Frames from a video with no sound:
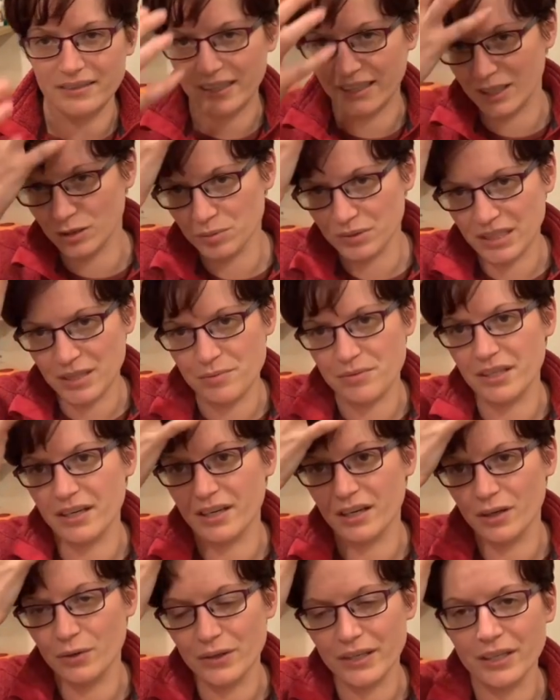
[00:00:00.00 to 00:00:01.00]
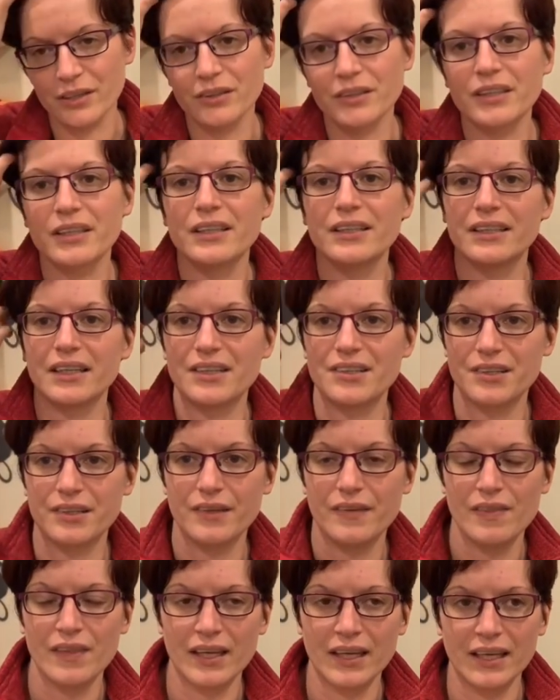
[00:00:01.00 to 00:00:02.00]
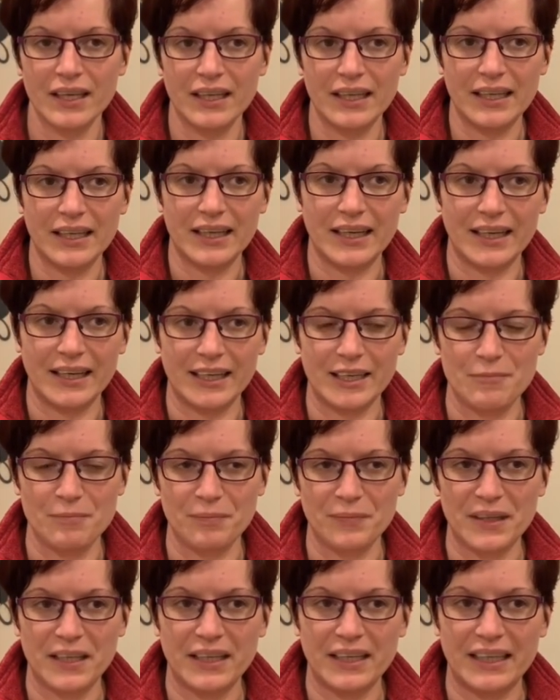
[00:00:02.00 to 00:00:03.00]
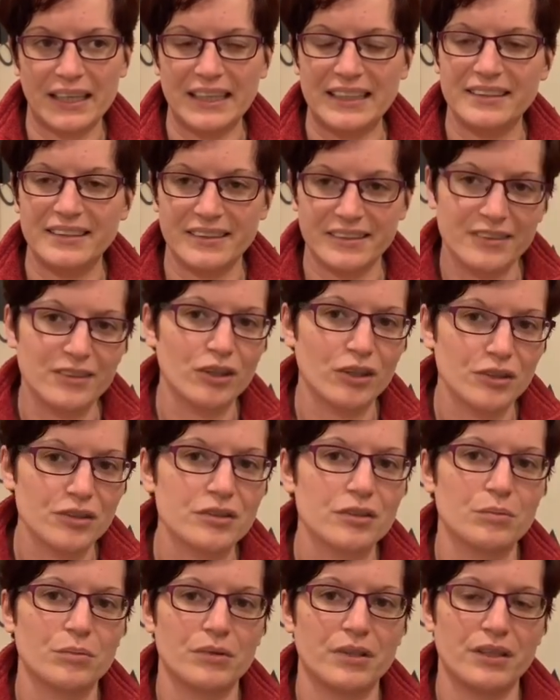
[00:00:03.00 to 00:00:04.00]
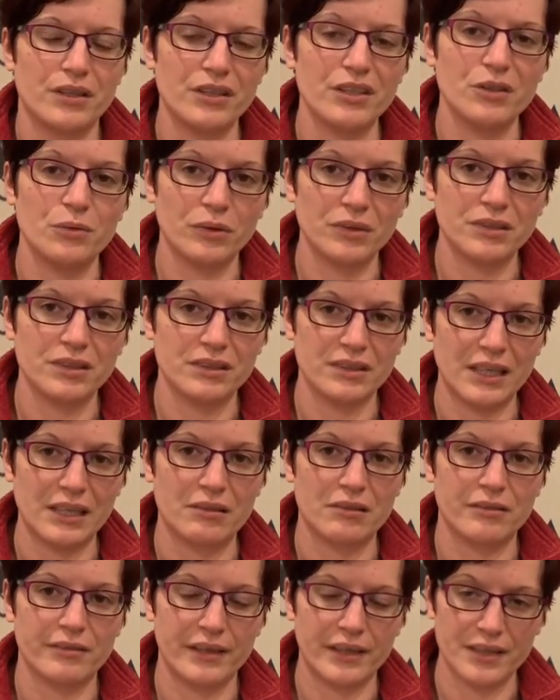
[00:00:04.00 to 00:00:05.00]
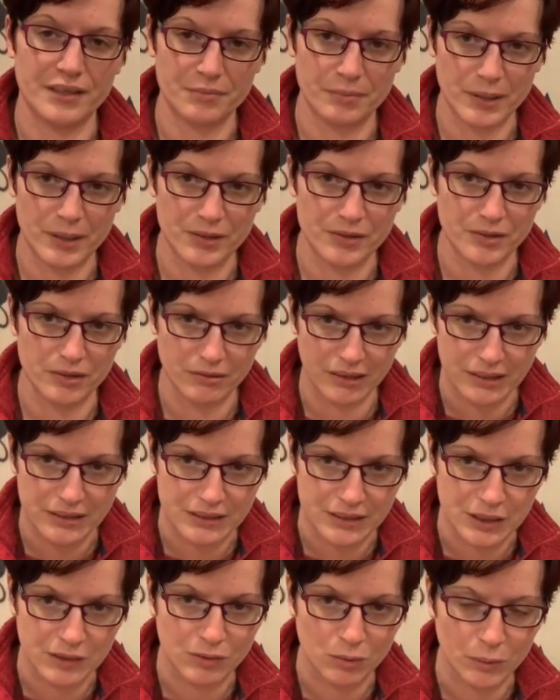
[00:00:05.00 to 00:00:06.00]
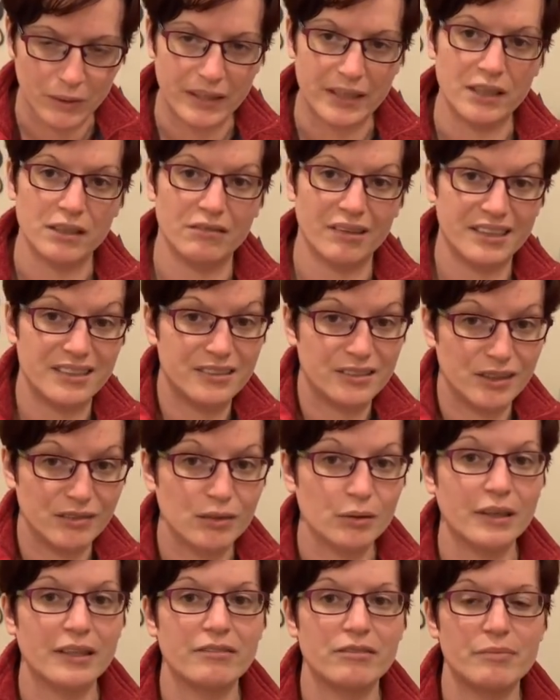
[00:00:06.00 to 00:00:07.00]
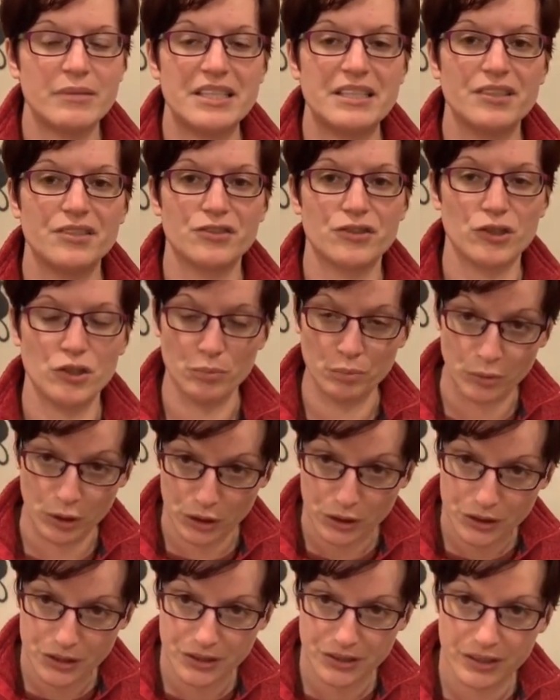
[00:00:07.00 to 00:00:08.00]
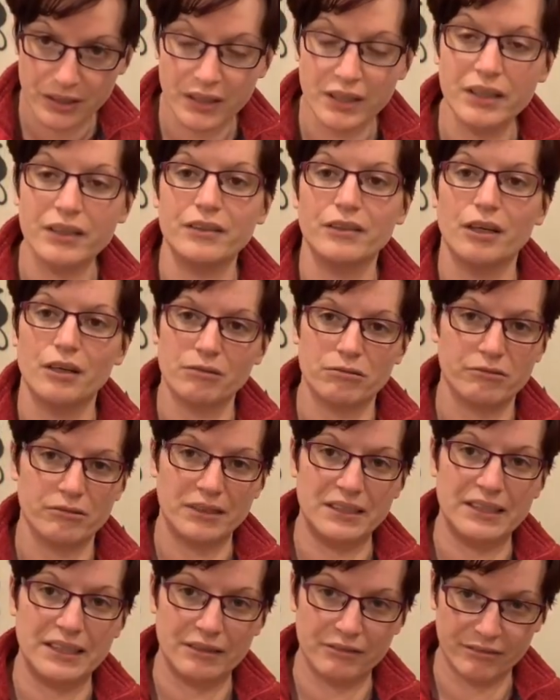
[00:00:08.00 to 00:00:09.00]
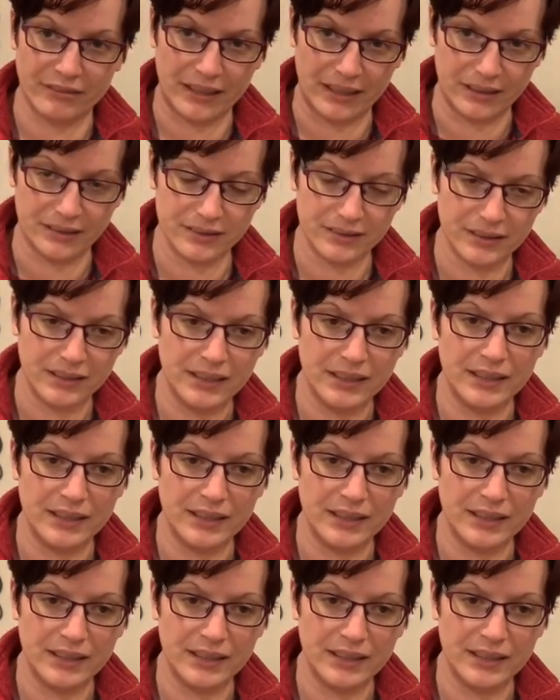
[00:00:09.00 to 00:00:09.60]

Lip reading: It helps keep the coat in good condition. It is not something that you want to sacrifice because your rat is overweight. Your rat is overweight from eating too much, not for eating fat.